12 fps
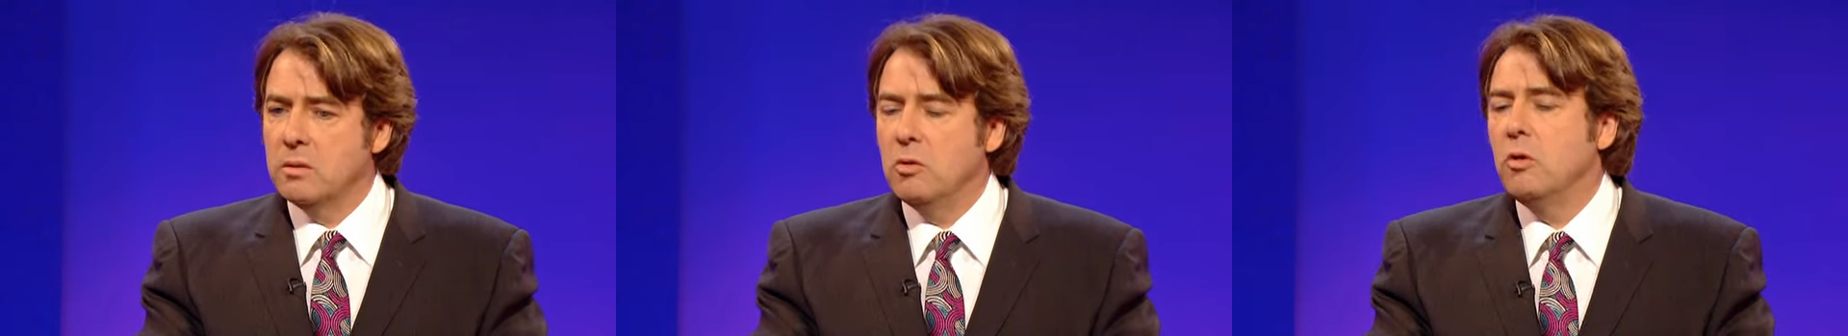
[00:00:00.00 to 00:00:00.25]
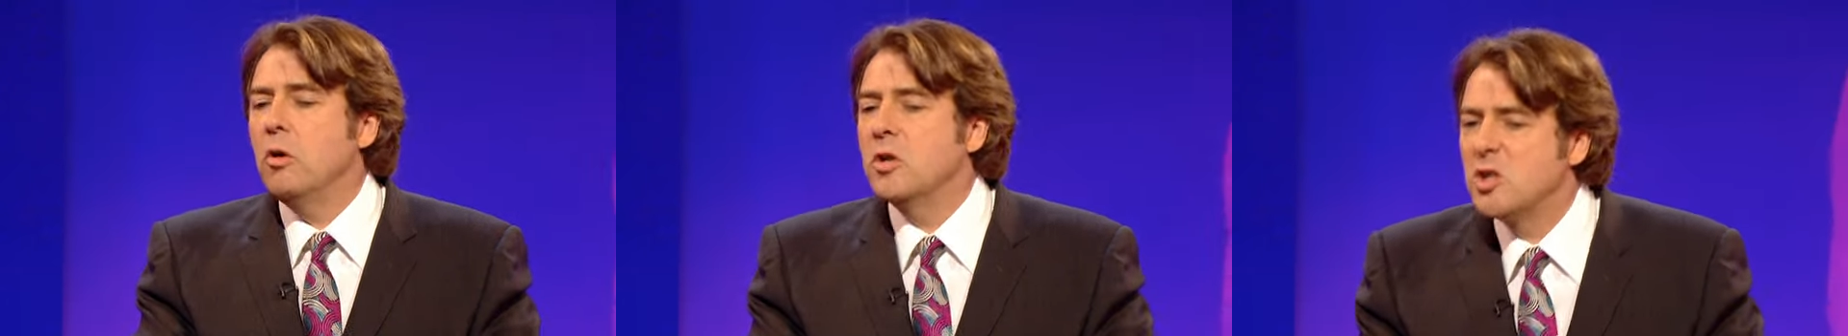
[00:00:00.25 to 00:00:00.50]

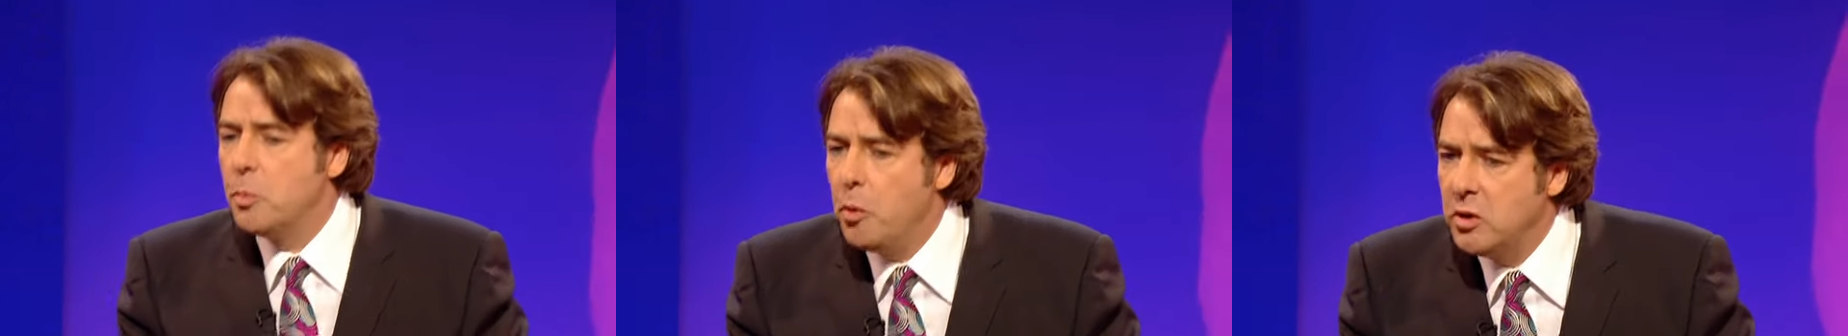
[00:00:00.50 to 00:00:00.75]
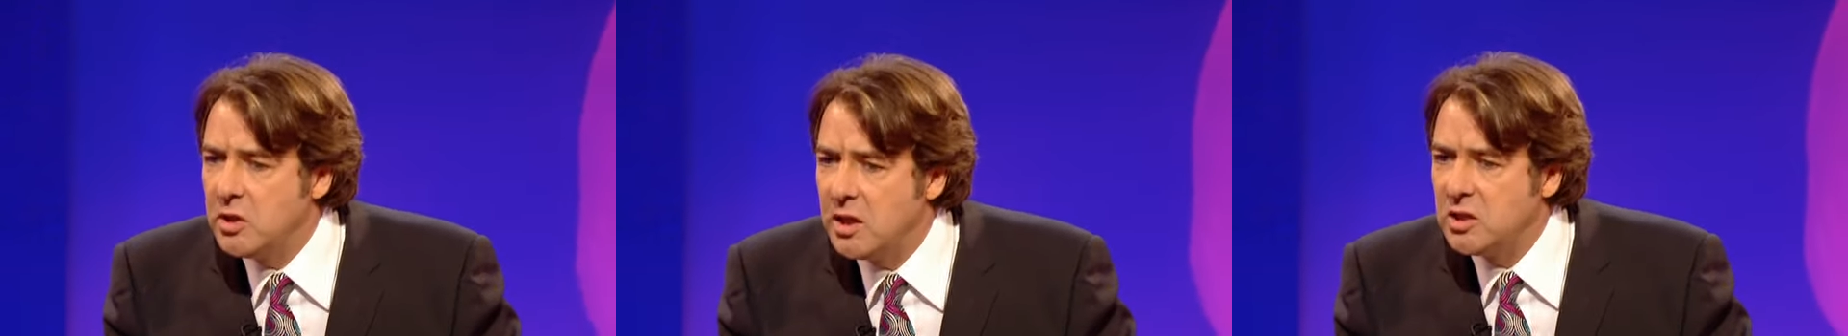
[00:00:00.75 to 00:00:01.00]
not, not
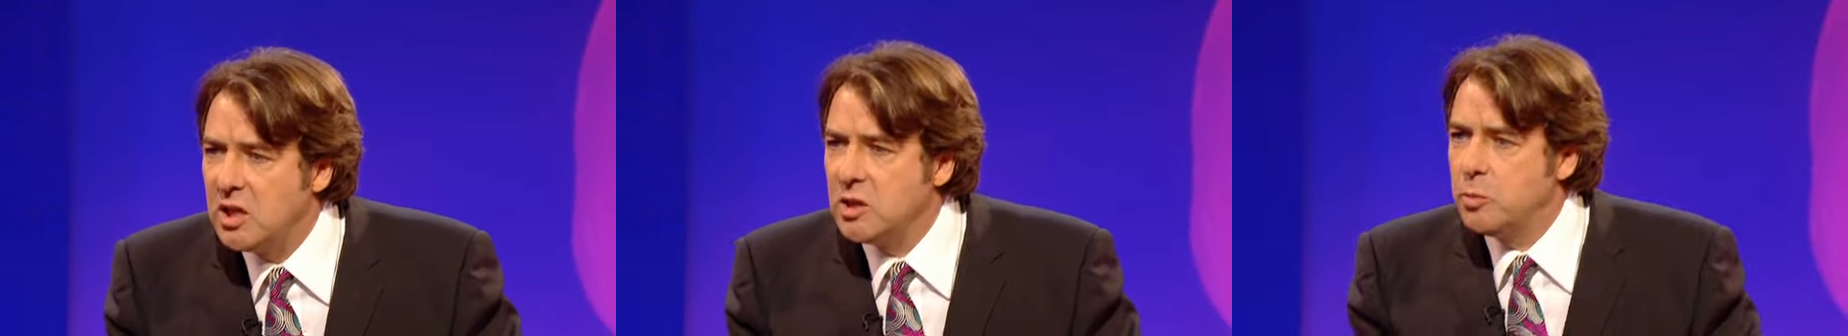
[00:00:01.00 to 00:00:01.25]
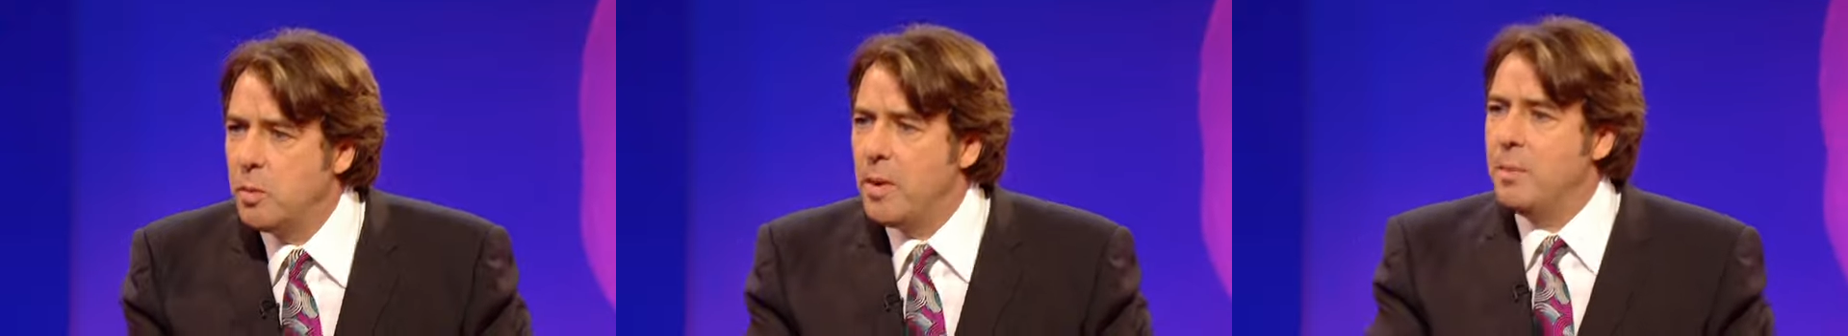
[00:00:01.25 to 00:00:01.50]
disappointed as
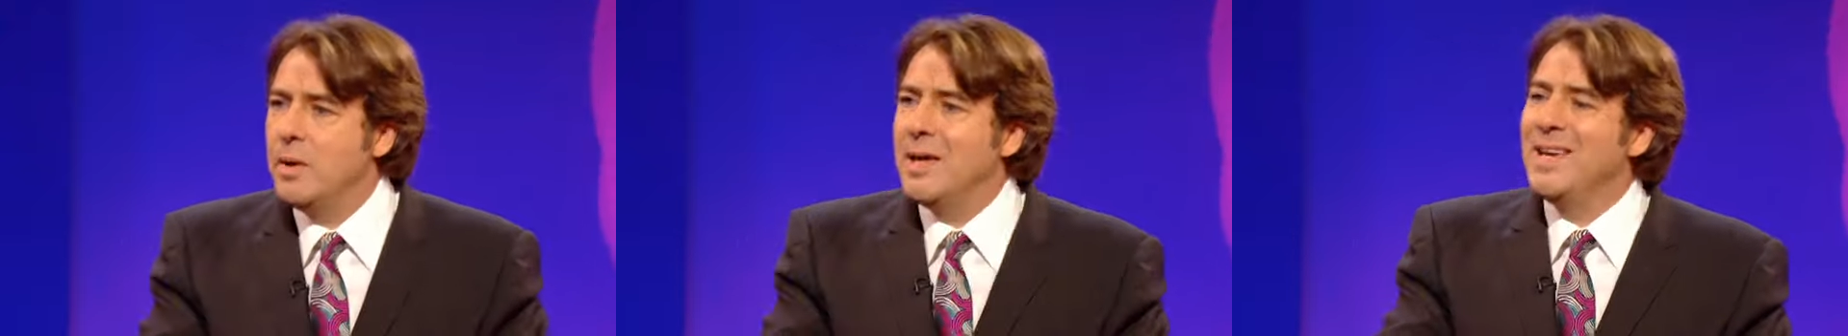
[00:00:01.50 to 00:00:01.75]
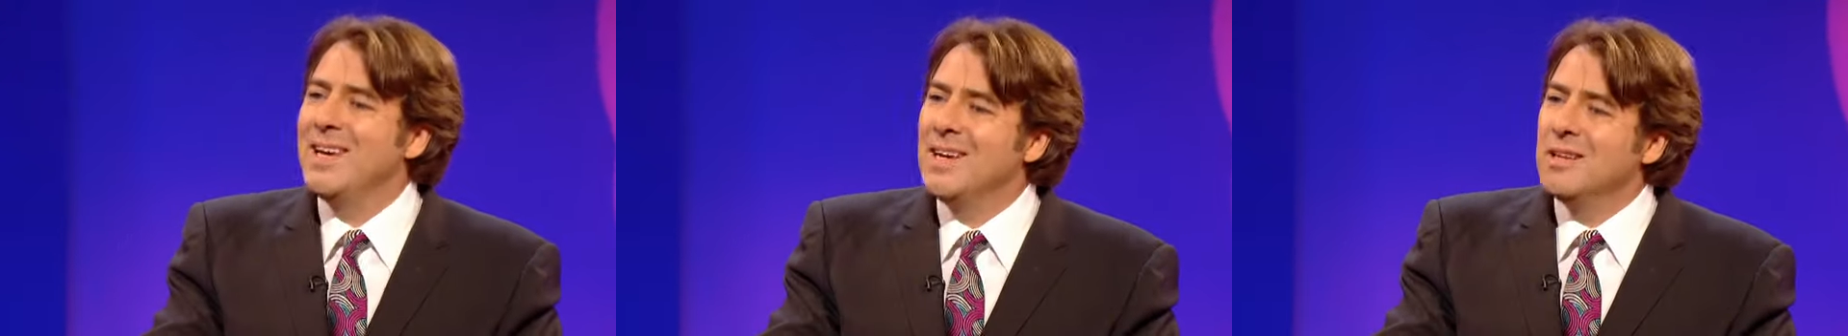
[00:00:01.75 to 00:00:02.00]
such, but
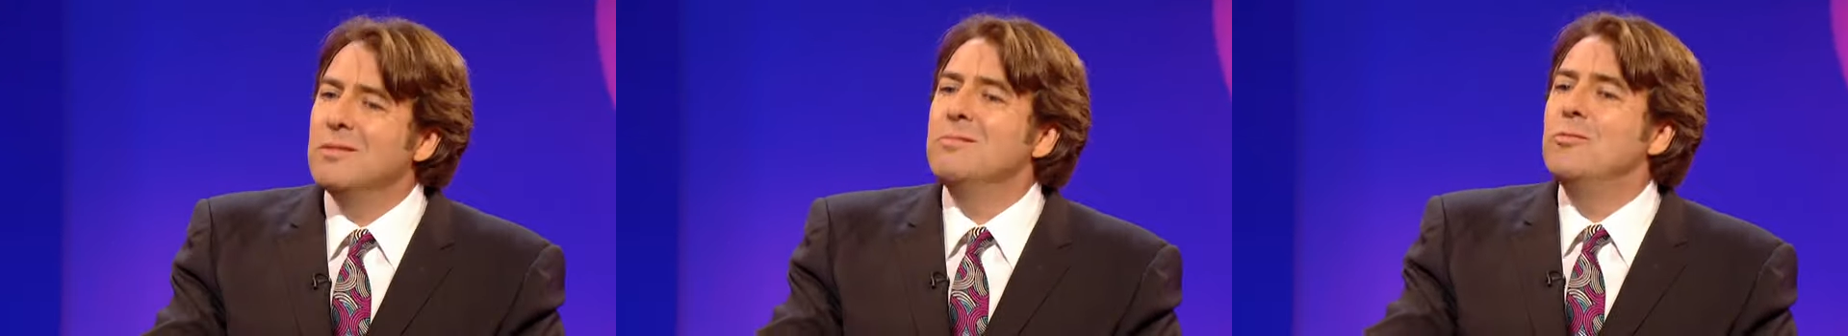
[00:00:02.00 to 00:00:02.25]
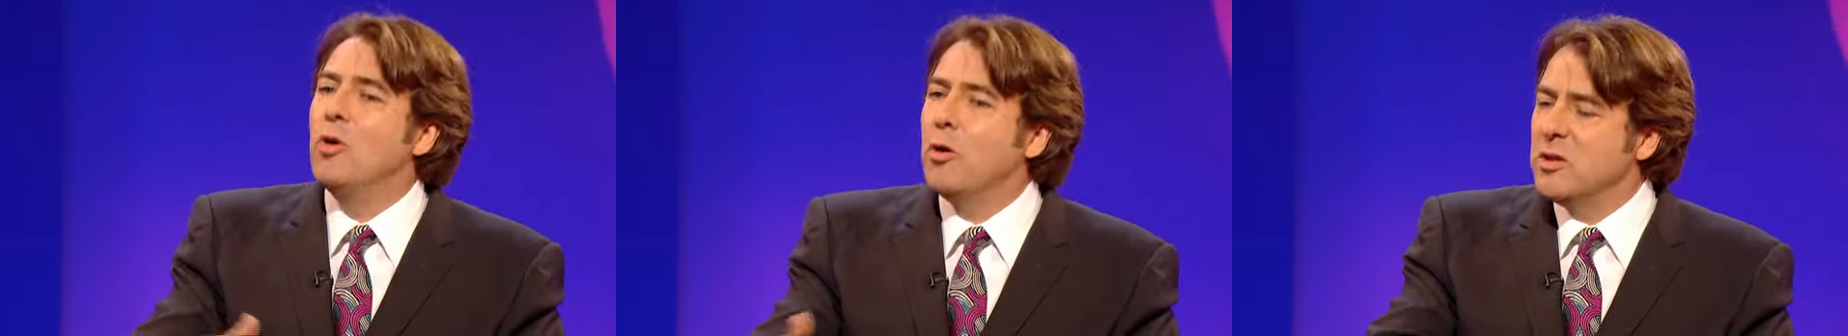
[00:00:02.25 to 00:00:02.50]
maybe
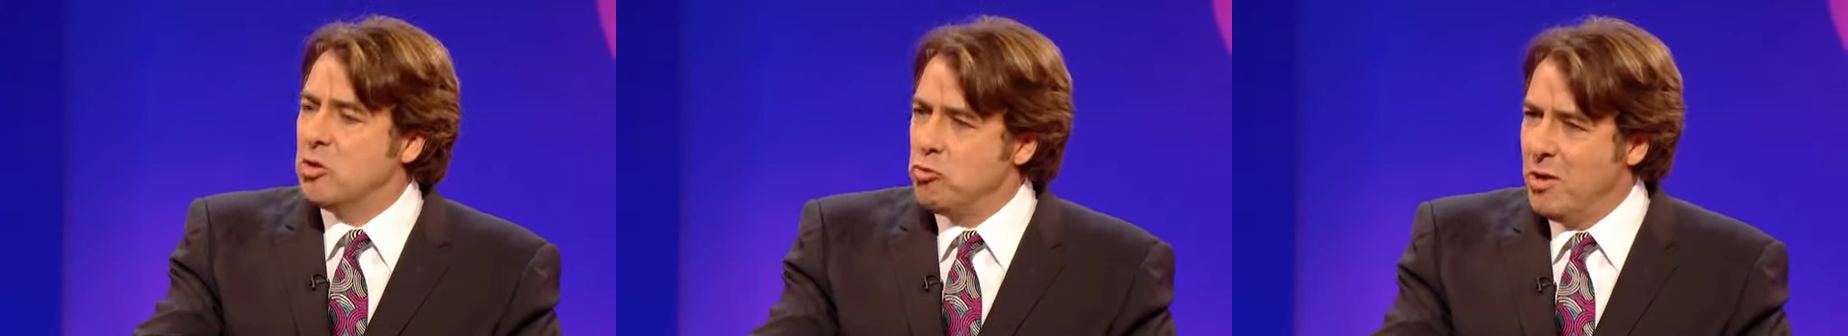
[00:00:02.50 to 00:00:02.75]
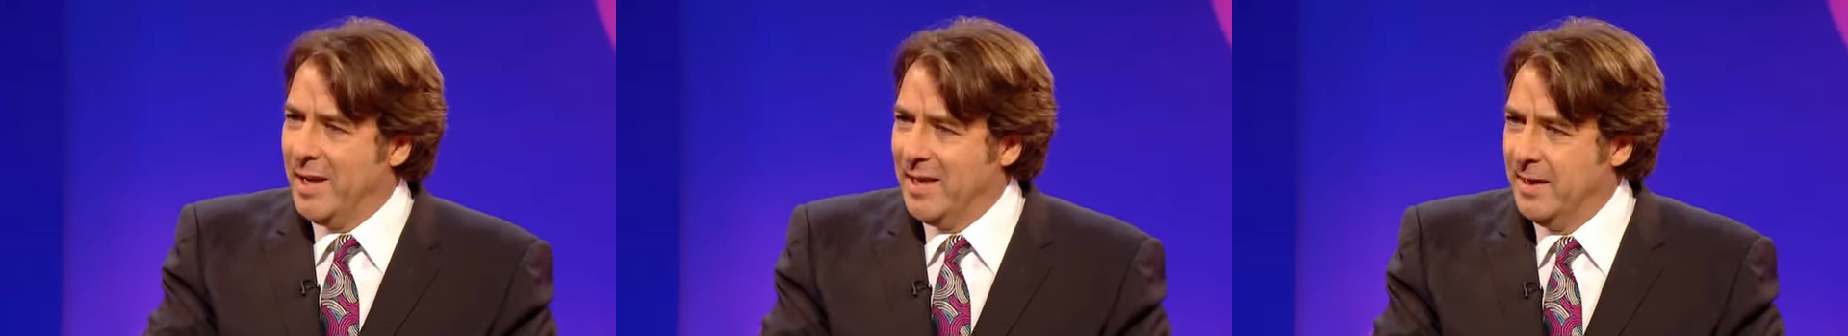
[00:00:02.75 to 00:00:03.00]
not as thrilling?